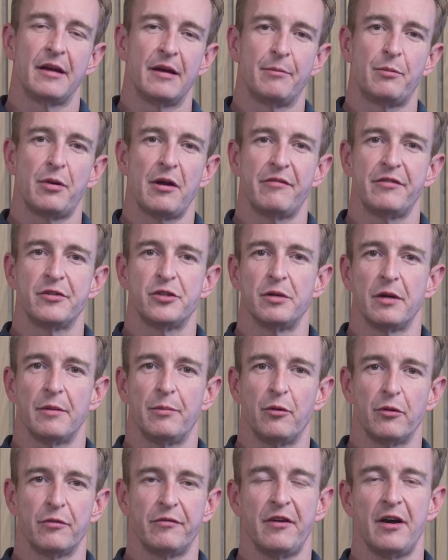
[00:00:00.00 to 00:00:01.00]
profit to a
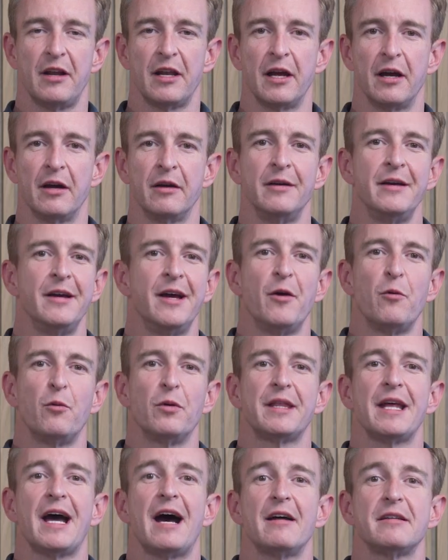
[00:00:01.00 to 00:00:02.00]
portfolio
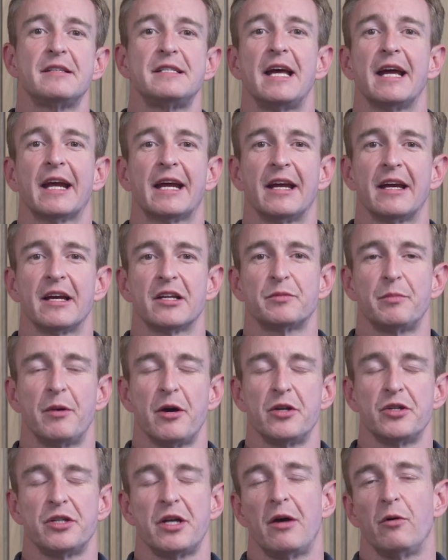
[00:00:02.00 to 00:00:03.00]
without taking
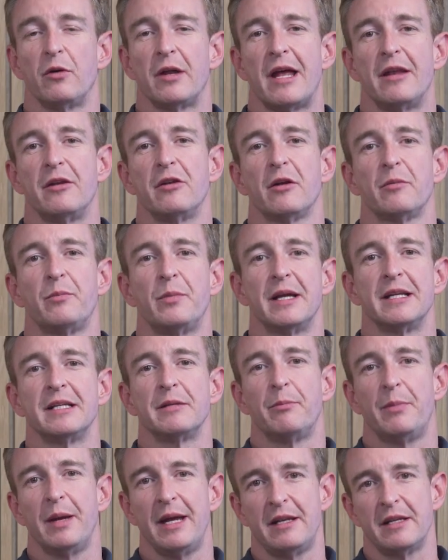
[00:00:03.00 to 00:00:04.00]
exposure and not being
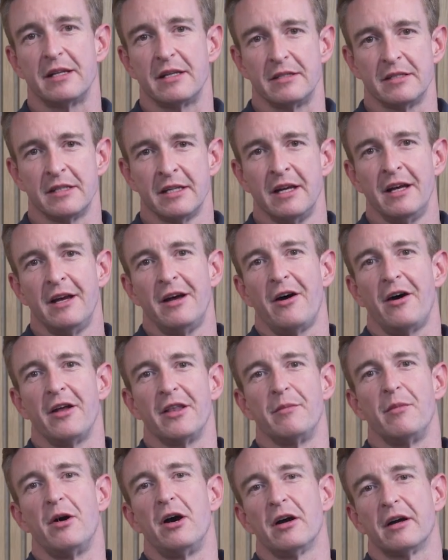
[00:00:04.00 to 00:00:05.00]
dependent on
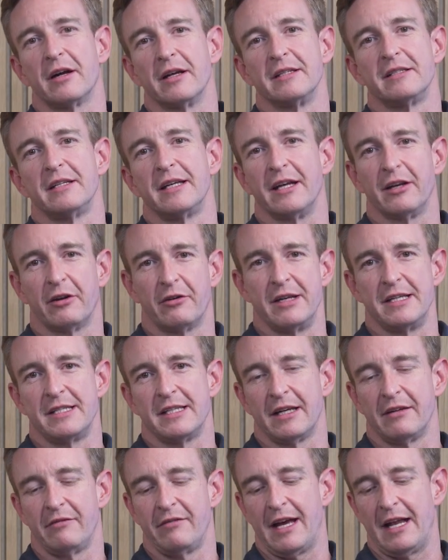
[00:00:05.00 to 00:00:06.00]
the market
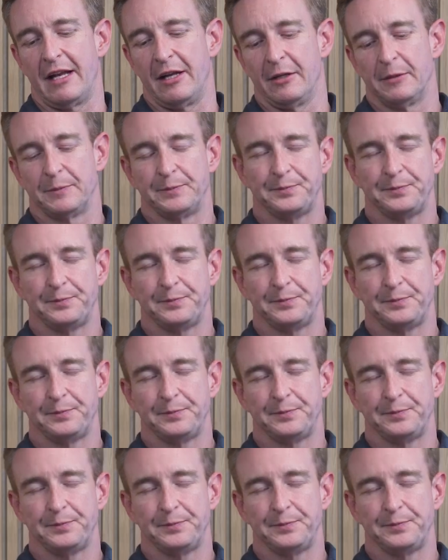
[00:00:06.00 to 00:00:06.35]
increasing in value.